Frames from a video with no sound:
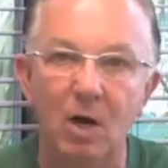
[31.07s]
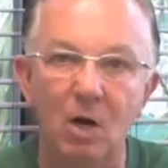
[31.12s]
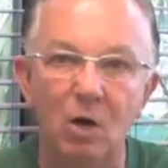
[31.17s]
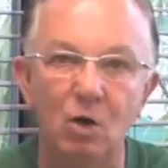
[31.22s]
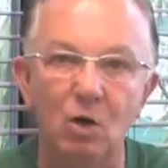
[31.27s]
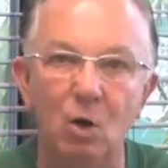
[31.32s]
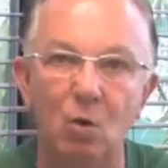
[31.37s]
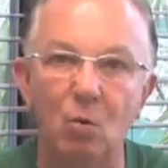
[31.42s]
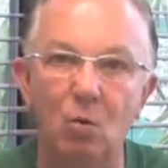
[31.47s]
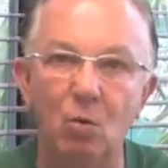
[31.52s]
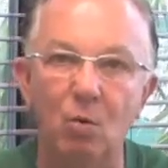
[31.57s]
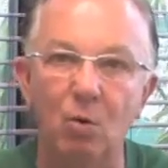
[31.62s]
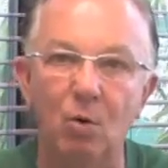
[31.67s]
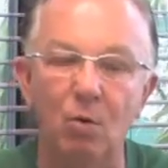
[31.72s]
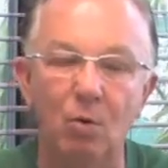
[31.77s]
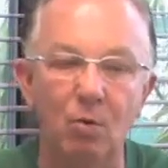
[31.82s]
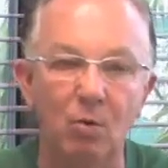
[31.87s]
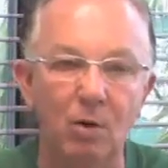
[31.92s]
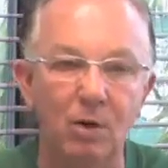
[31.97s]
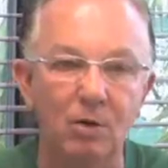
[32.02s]
So
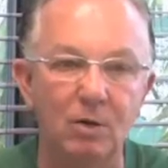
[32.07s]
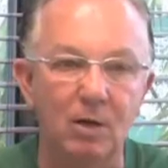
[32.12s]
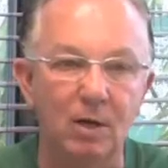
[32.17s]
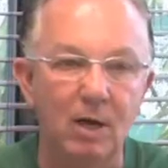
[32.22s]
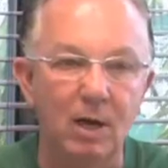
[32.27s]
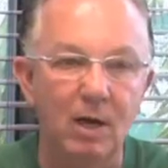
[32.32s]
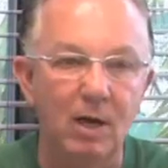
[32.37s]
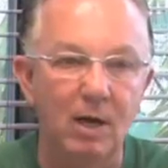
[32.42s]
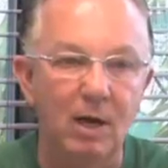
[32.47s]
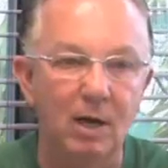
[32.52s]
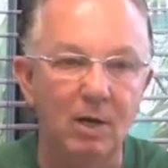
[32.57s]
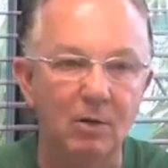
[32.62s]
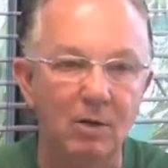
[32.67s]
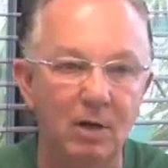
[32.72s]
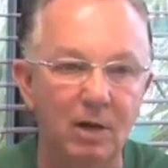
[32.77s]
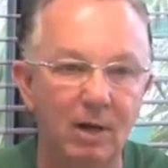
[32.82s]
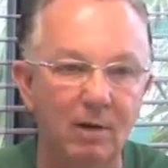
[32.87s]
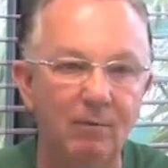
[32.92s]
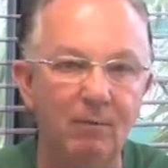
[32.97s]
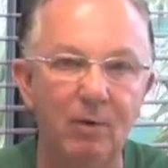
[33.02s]
we're, as, a, as
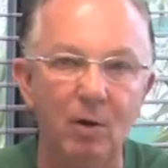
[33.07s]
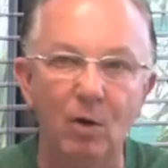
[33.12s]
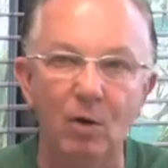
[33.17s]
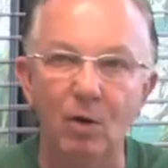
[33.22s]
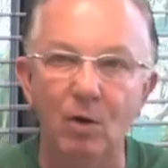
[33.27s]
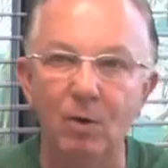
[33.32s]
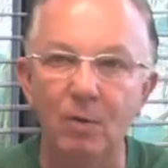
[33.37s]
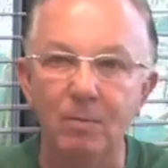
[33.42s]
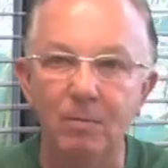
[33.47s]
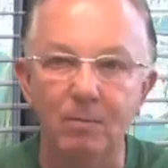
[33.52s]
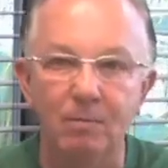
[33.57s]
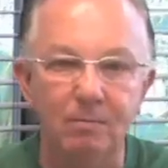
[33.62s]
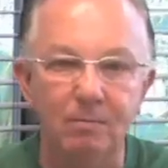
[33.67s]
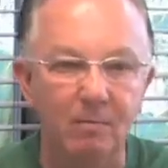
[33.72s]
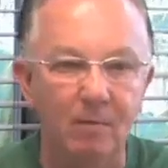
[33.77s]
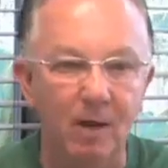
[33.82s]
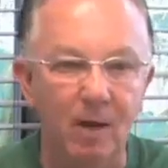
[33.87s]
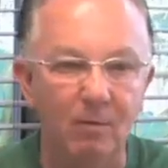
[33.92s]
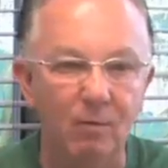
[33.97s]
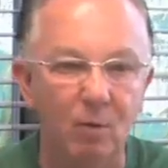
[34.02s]
an infielder,
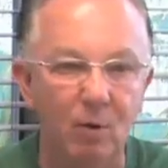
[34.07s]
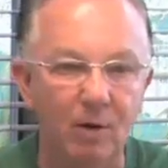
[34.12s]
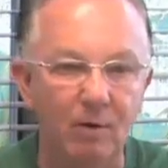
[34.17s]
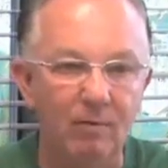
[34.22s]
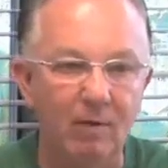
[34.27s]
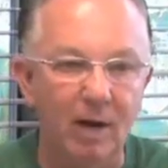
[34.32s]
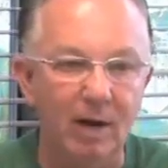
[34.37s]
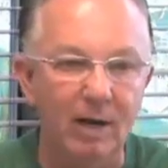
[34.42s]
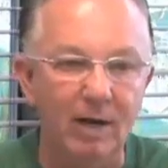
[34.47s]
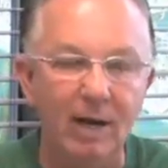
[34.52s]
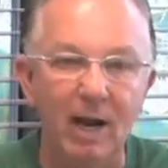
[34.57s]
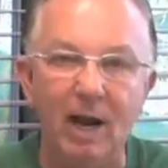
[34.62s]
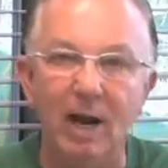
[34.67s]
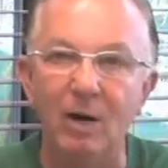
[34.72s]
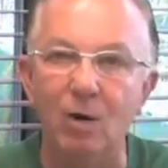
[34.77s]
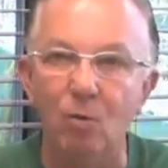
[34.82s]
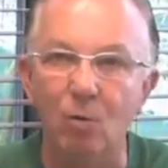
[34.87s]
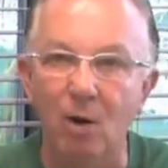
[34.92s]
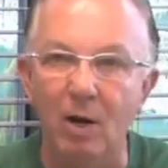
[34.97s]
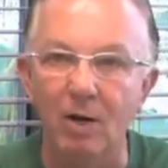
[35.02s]
if we've got a guy in
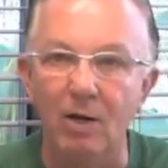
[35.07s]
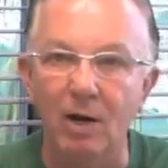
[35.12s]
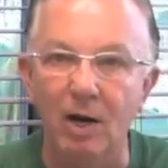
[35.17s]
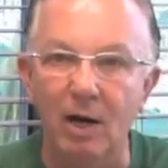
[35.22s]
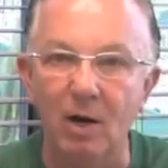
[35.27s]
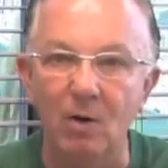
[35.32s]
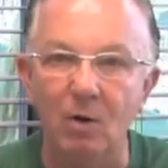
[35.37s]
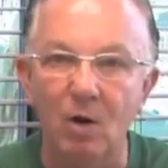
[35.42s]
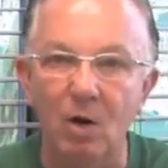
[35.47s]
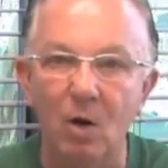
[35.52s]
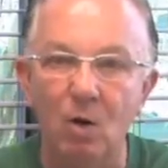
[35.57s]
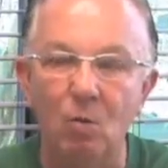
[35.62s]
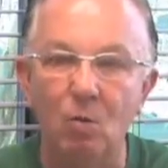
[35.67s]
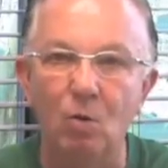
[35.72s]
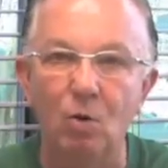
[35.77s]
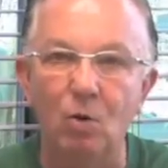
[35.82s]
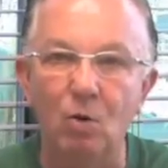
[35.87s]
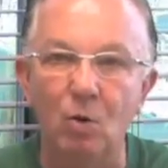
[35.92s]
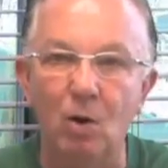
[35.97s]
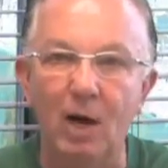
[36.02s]
a rundown,
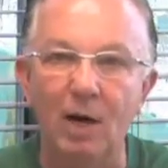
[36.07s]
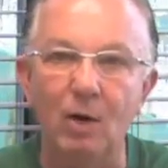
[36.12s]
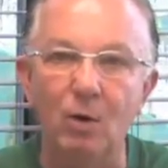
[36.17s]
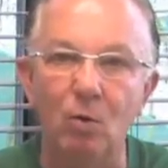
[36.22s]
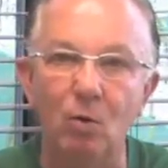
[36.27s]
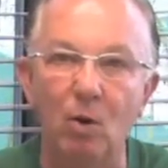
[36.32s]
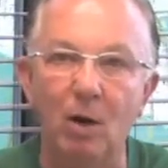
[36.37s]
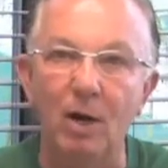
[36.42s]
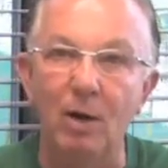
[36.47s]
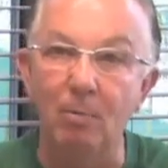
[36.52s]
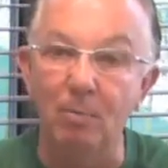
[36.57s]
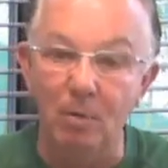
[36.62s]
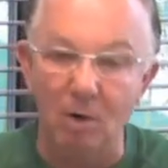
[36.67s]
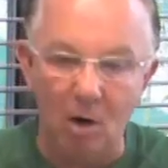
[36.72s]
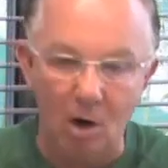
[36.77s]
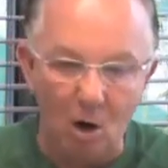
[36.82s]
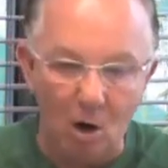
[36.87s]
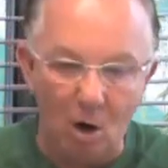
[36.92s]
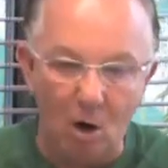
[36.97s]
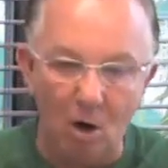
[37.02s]
we're trying to run him
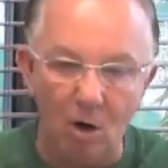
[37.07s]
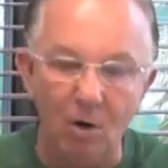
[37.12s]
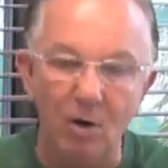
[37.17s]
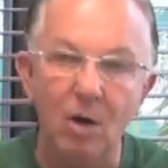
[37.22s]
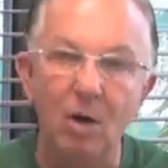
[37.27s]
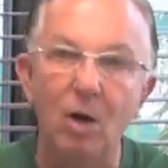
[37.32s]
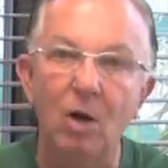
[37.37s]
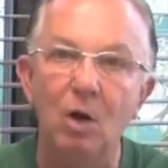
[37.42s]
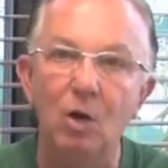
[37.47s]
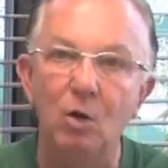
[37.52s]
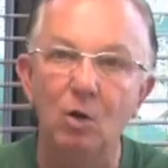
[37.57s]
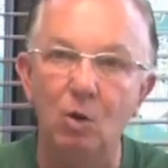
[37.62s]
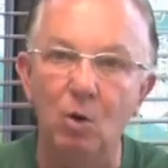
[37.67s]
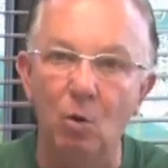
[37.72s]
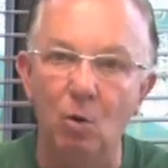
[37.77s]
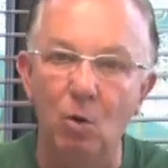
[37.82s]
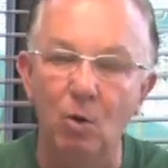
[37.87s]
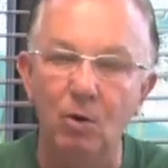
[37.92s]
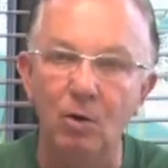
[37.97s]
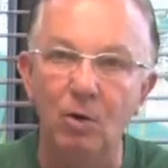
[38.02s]
hard
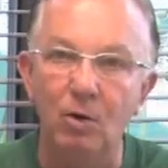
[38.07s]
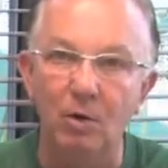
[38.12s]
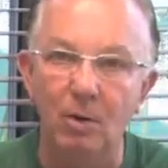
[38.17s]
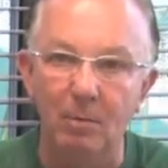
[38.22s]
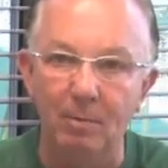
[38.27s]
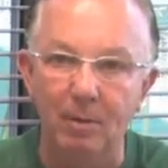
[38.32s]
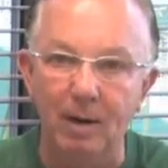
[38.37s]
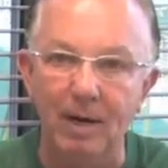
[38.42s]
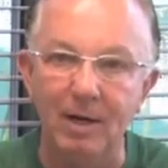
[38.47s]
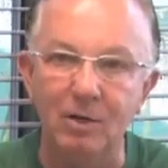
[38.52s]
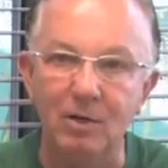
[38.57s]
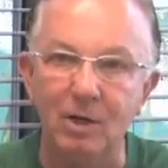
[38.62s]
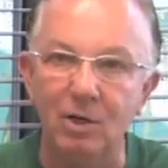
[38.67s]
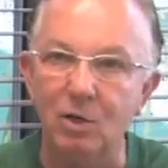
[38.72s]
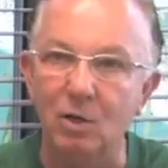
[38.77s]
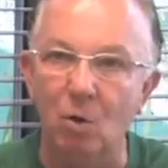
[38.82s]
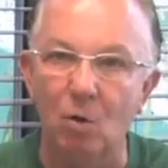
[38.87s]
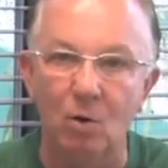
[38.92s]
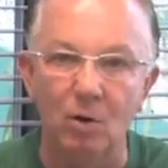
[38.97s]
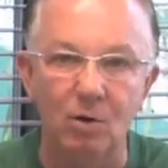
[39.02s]
toward the base
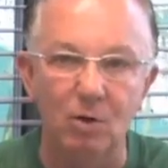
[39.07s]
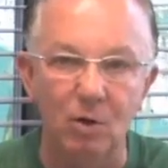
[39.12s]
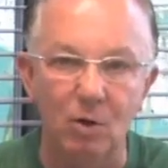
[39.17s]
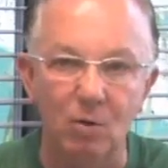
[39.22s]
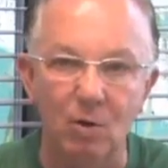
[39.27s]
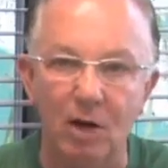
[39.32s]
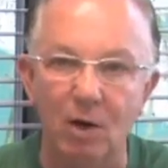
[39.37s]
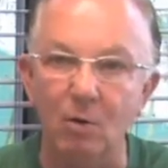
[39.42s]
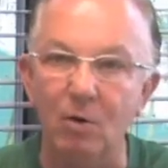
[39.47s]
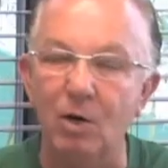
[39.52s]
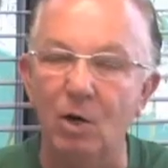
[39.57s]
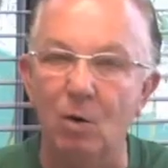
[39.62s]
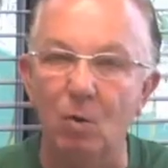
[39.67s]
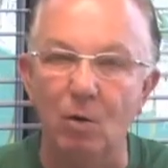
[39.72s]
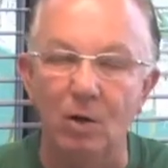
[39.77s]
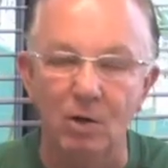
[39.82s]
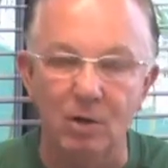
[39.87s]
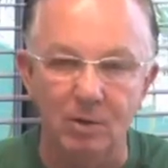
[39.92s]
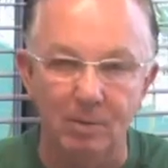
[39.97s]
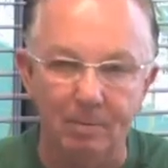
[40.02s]
he's going to. I don't care
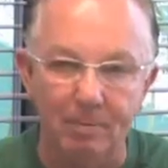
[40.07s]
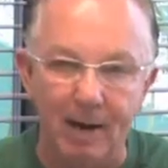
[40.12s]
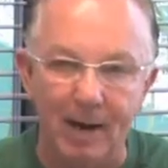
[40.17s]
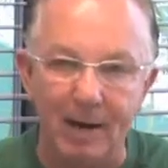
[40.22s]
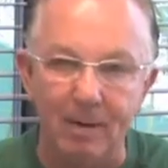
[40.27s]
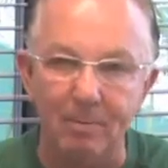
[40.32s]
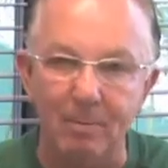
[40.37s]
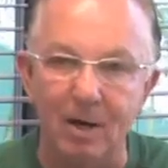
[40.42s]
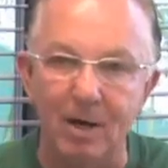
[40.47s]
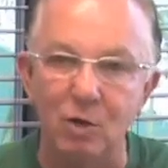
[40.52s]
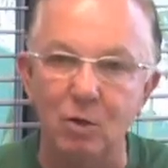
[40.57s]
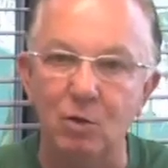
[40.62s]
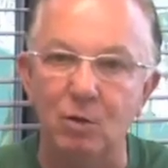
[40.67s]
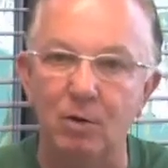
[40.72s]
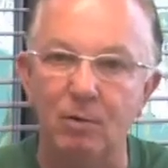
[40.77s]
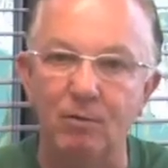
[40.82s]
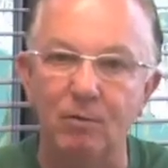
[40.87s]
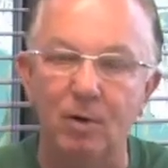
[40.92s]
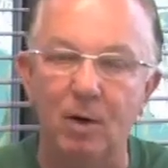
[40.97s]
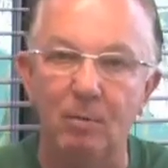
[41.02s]
whether it's the back base or
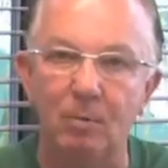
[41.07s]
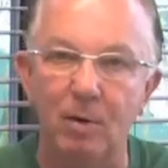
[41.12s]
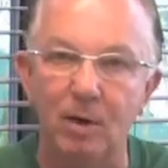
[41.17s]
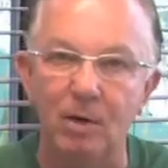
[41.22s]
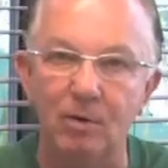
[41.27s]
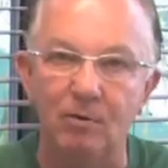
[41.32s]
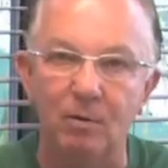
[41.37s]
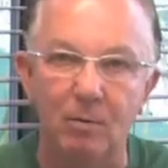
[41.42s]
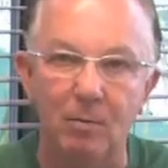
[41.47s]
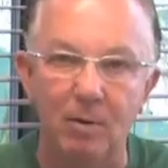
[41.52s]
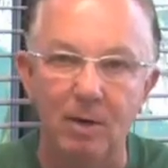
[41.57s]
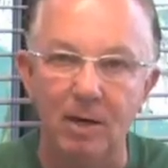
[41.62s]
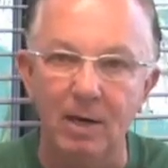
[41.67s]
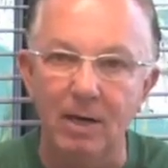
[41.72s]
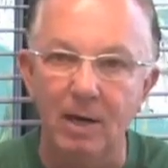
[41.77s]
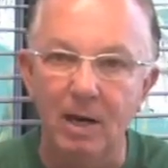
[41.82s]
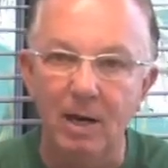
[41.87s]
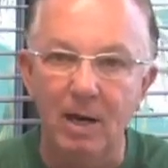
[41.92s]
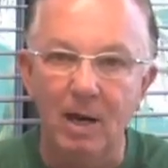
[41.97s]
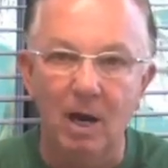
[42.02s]
the front base for me.